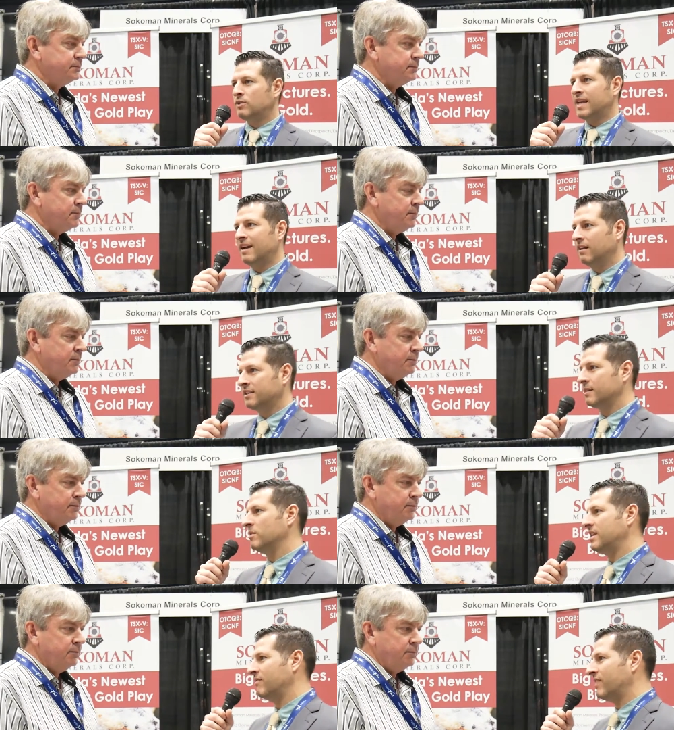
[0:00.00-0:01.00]
Speaker 1: tell some
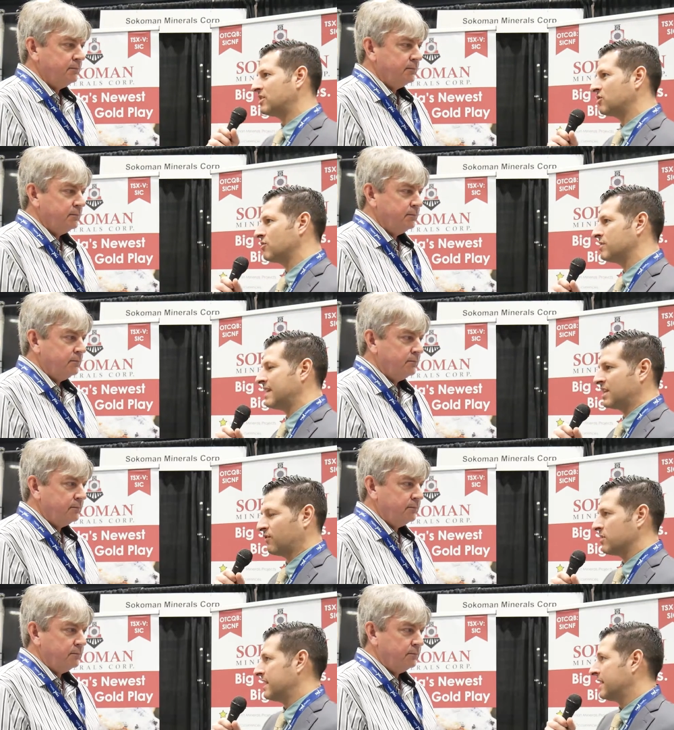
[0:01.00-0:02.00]
of the investors as
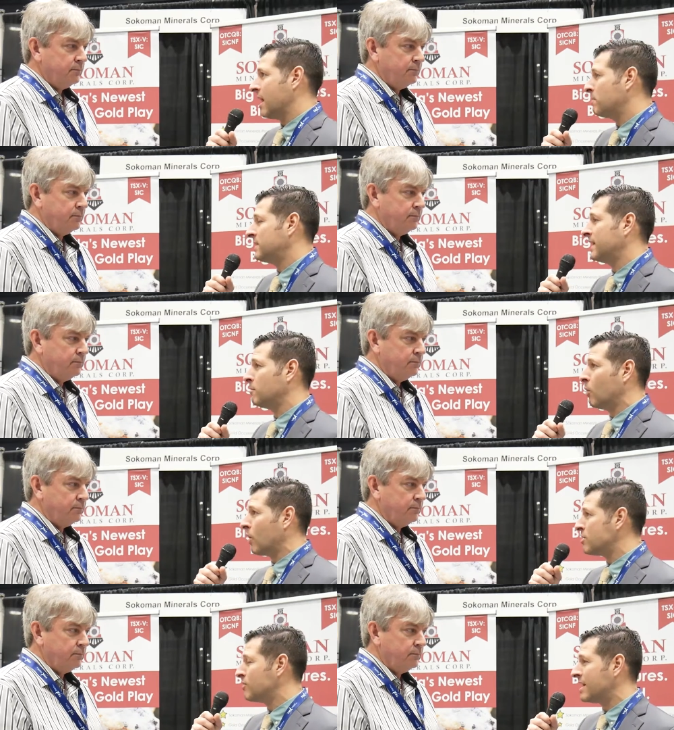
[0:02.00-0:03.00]
far as like an update about
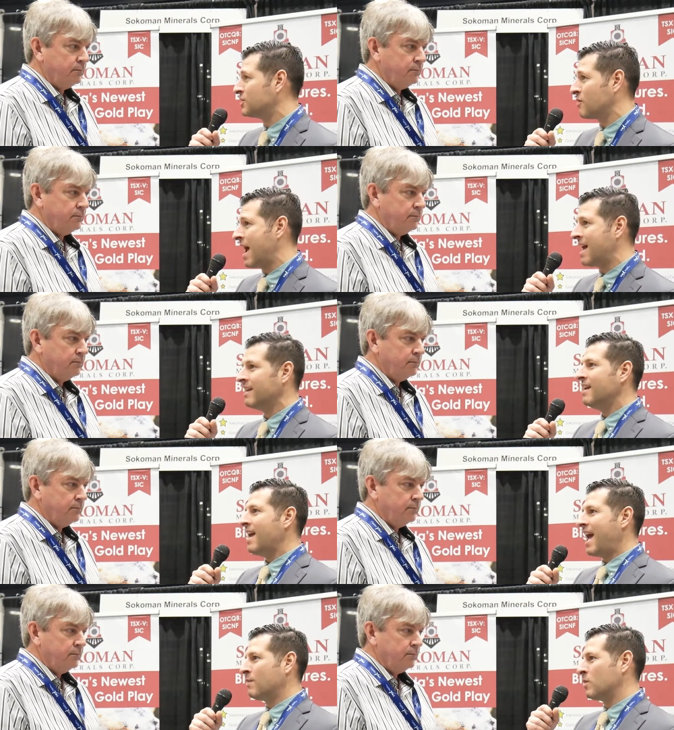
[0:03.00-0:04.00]
where you guys are at
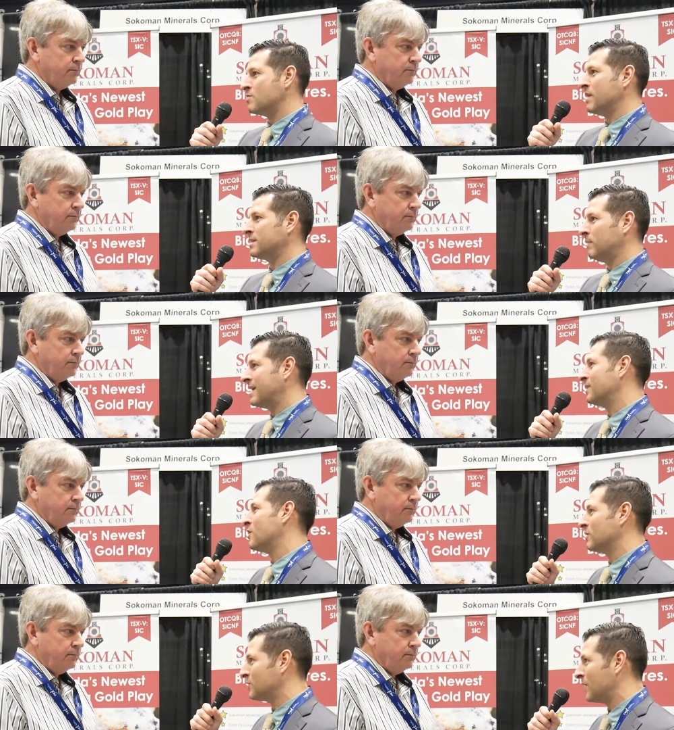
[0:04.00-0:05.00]
and where you guys plan to
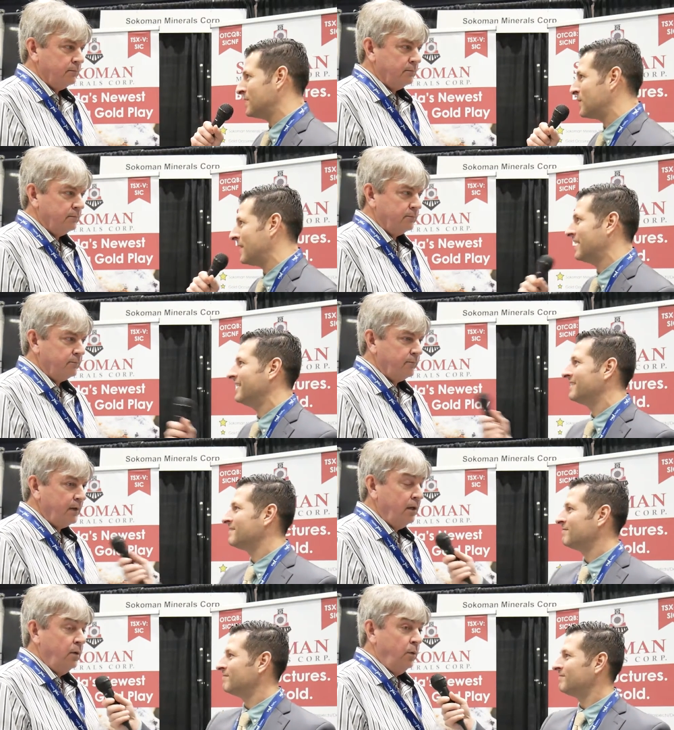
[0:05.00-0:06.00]
go in 2020?
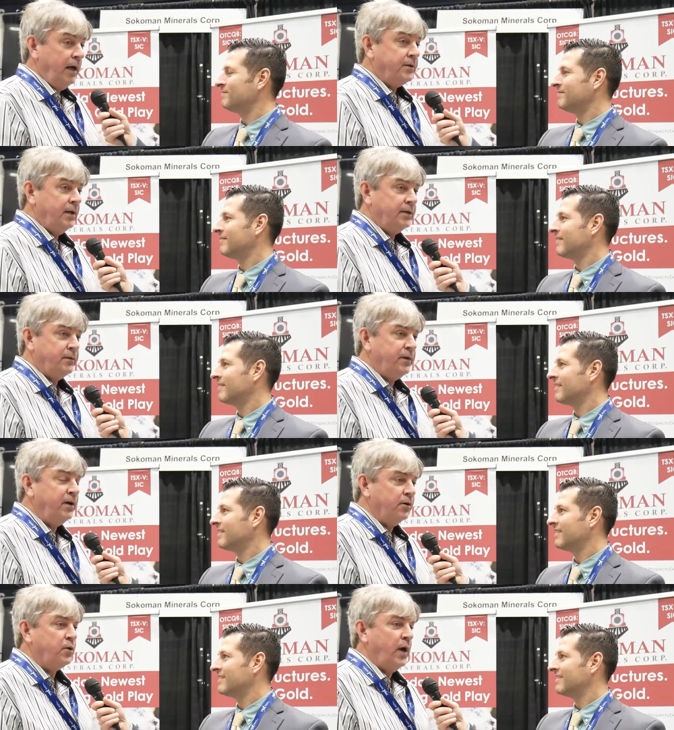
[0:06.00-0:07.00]
Speaker 2: Well, actually, that's a very
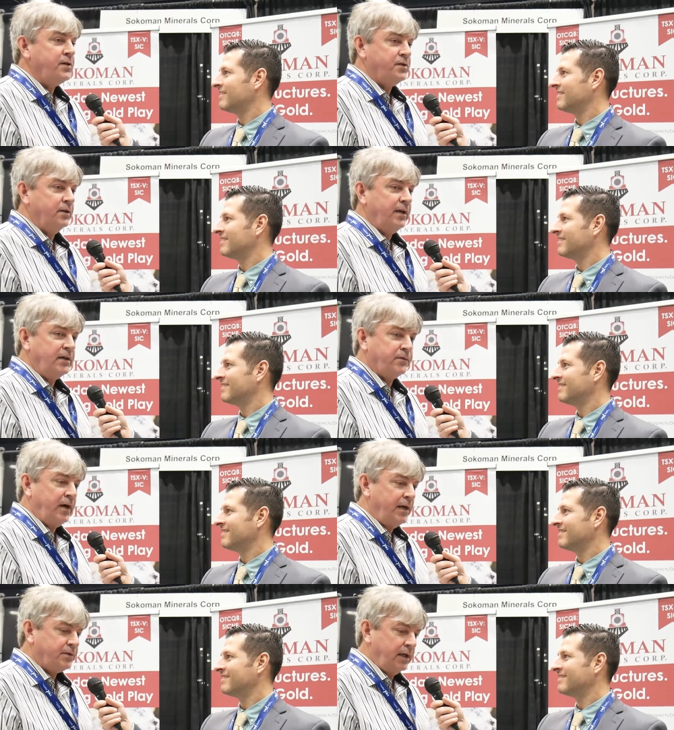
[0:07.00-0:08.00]
good question. Thanks for
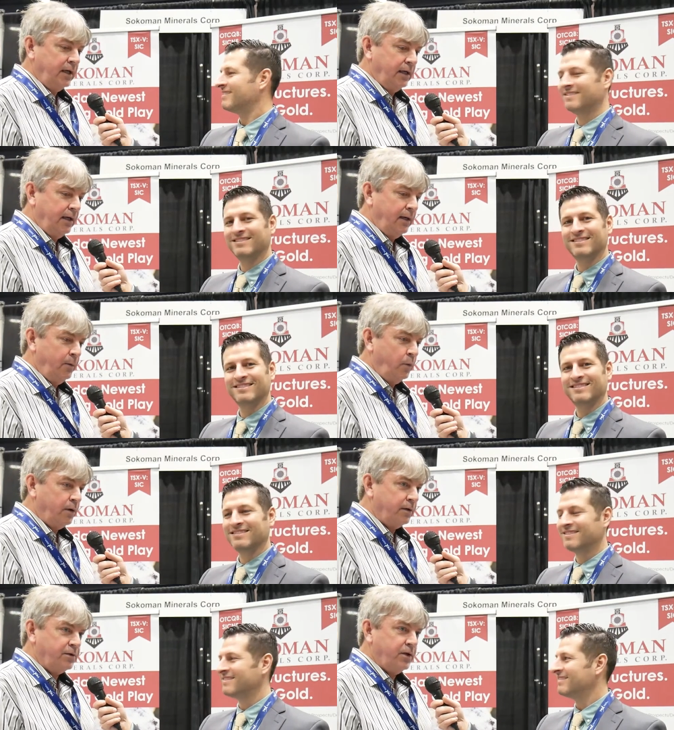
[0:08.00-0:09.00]
asking. Uh,
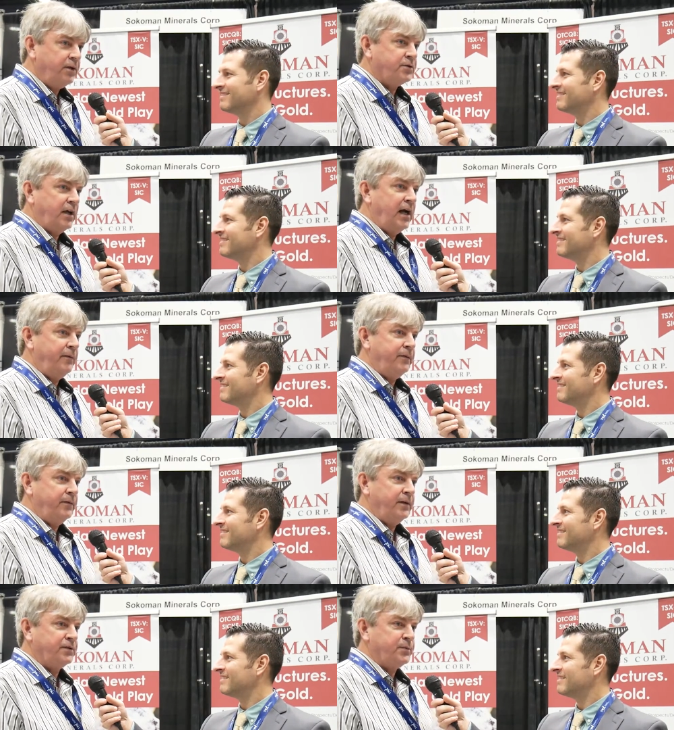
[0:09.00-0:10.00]
we're just off
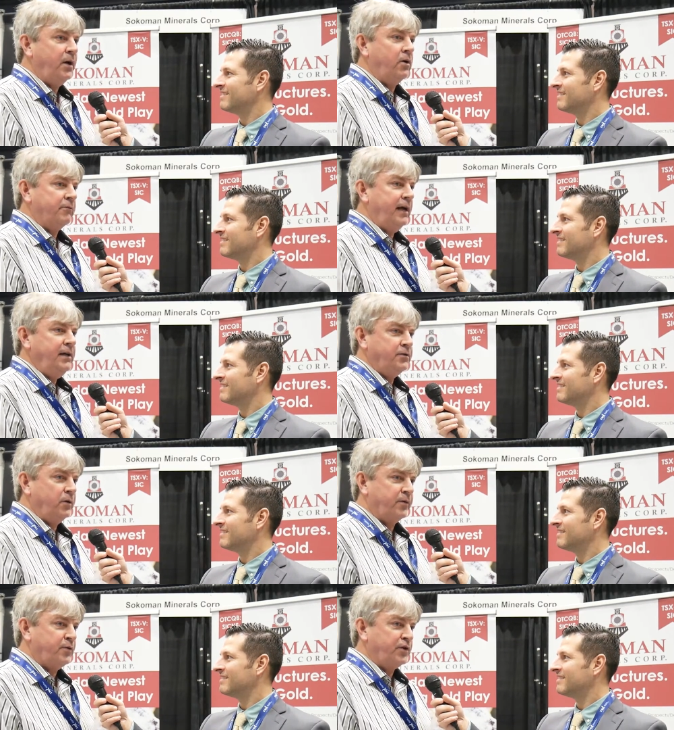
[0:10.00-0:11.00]
of a small raise
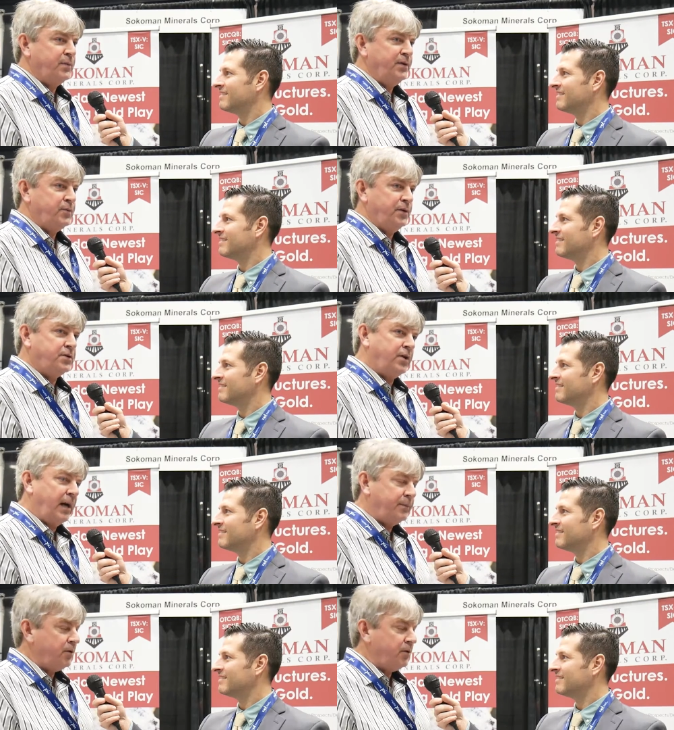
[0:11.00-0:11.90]
over Christmas, which topped our